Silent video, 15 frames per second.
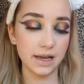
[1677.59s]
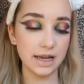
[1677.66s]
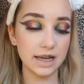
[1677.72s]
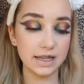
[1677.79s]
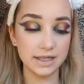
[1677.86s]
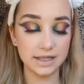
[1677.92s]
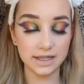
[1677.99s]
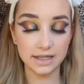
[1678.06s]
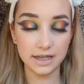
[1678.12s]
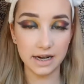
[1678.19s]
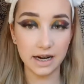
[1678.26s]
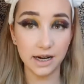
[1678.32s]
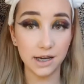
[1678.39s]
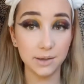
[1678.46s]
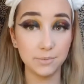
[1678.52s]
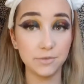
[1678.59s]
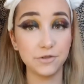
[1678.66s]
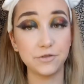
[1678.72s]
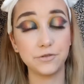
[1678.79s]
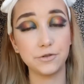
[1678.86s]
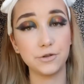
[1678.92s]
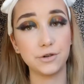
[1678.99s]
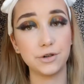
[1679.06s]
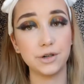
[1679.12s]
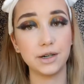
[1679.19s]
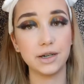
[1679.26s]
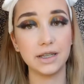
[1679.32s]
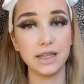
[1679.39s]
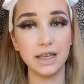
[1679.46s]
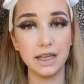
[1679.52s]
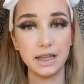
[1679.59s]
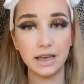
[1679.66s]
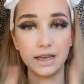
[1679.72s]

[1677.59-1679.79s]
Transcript: it's time for the